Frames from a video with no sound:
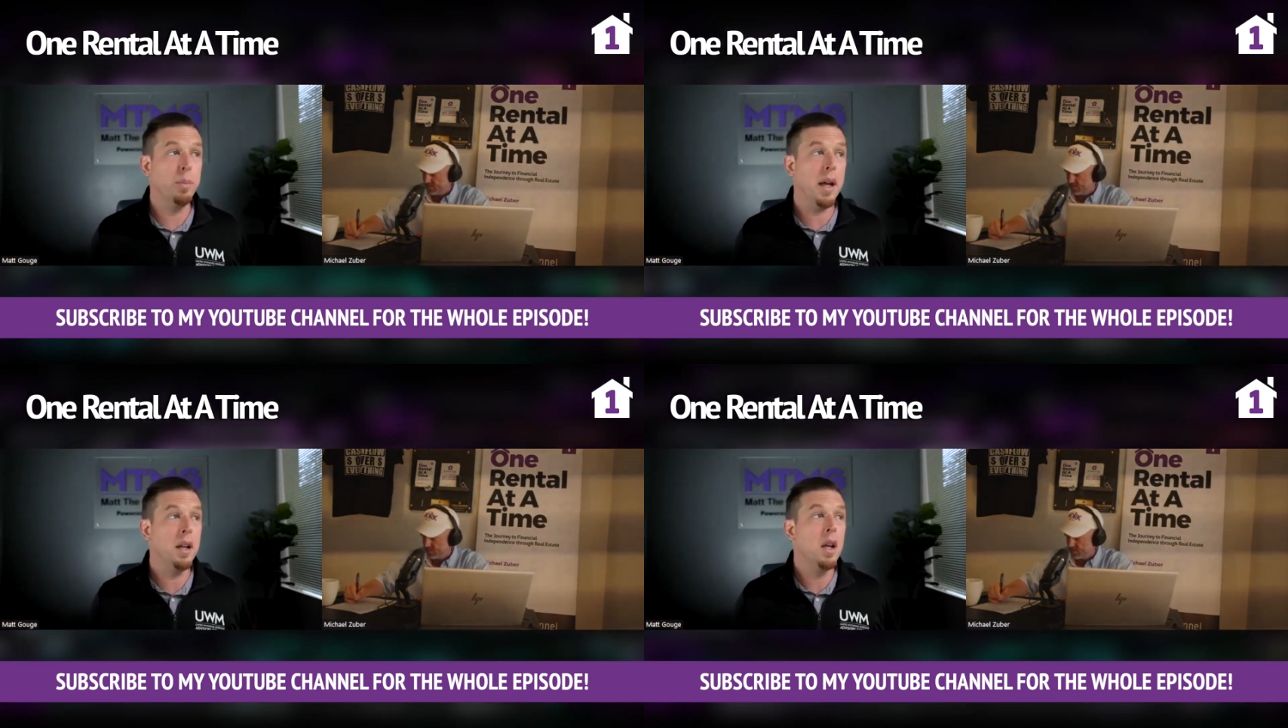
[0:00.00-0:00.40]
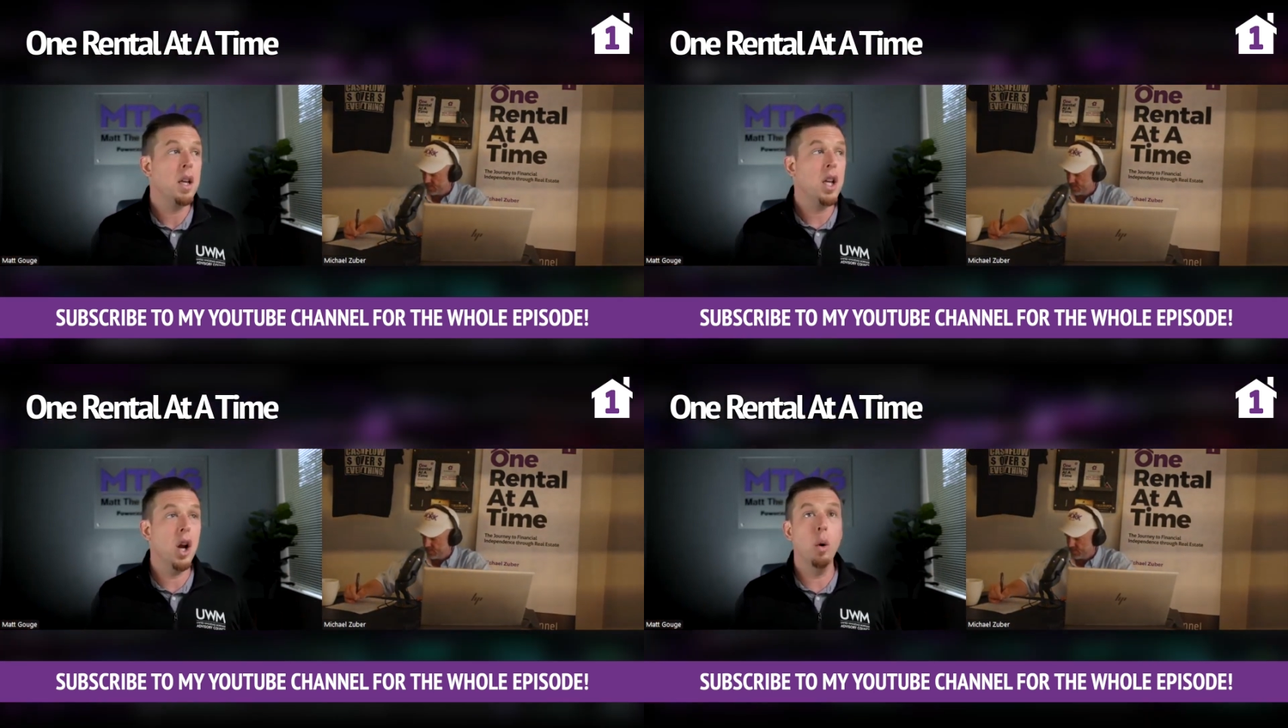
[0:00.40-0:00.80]
But
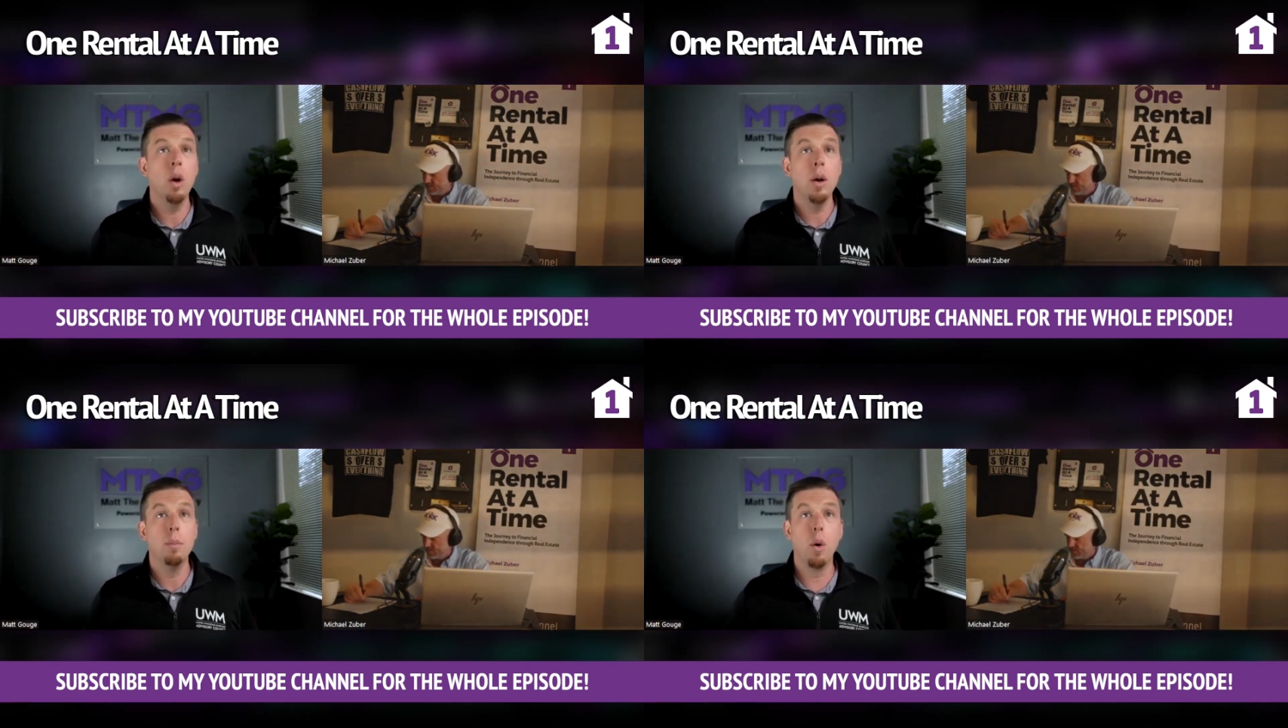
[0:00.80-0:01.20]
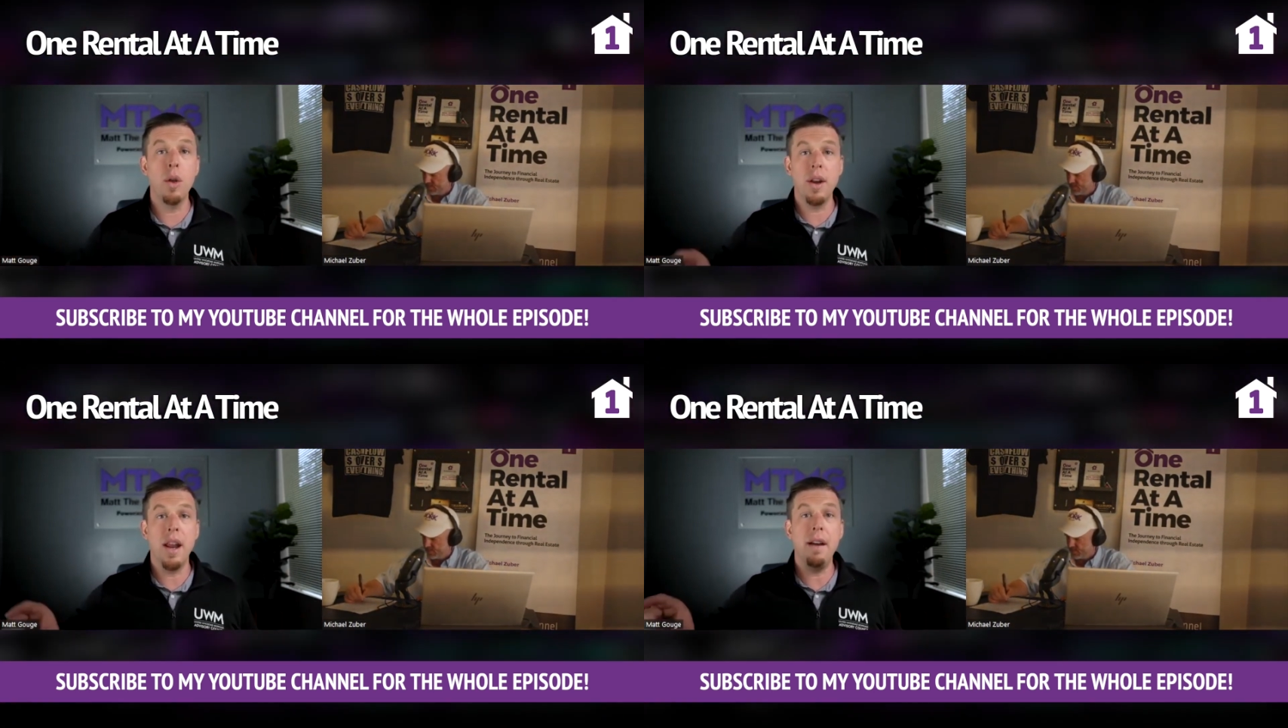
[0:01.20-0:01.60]
you know,
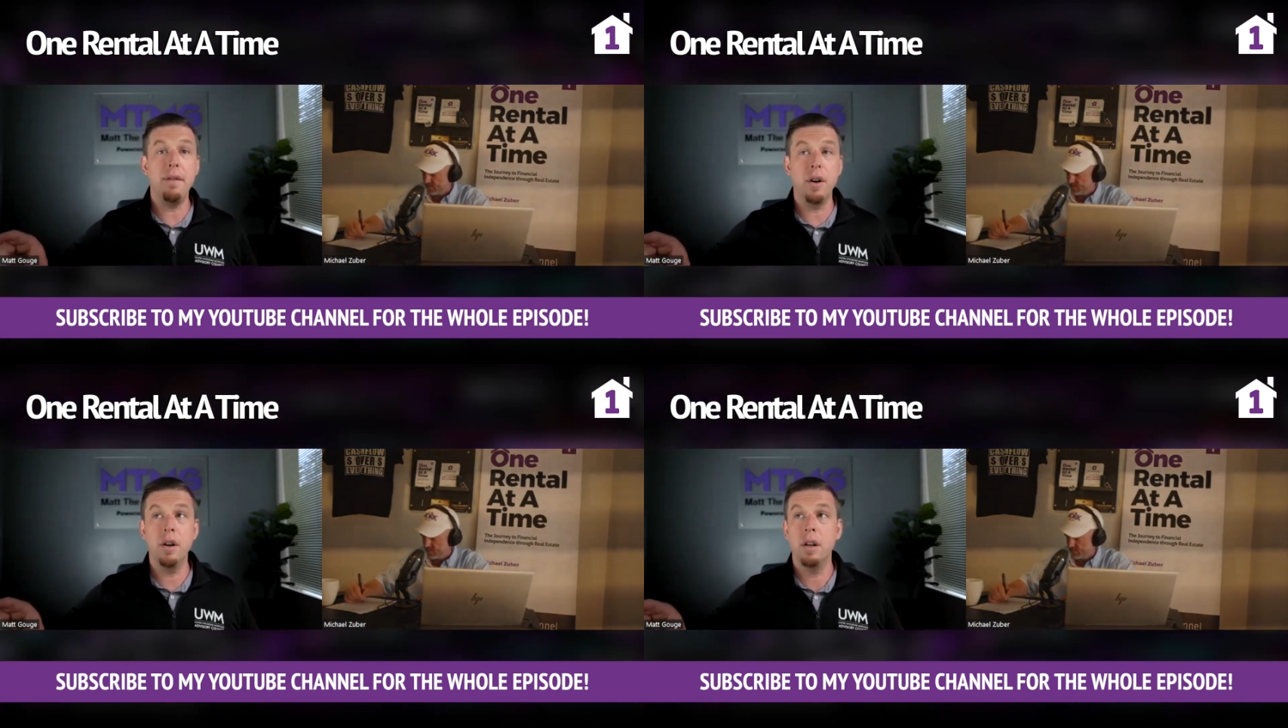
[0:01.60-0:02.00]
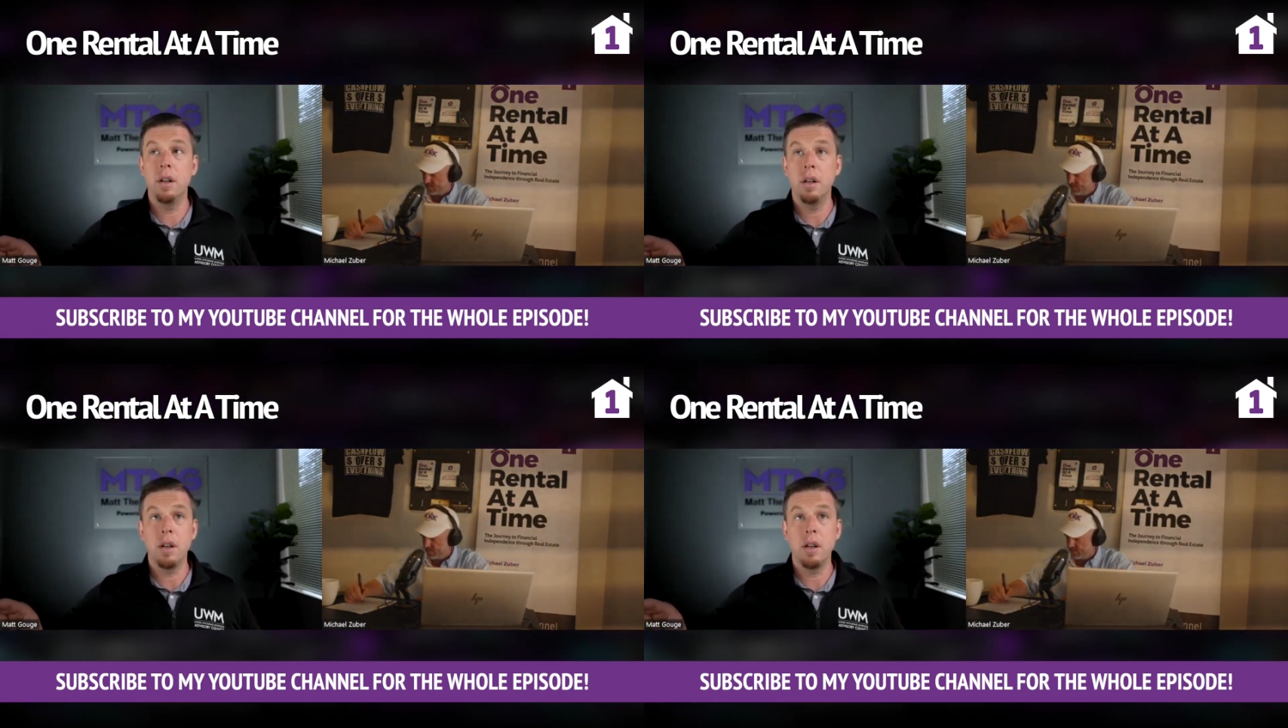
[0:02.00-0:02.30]
more than ever,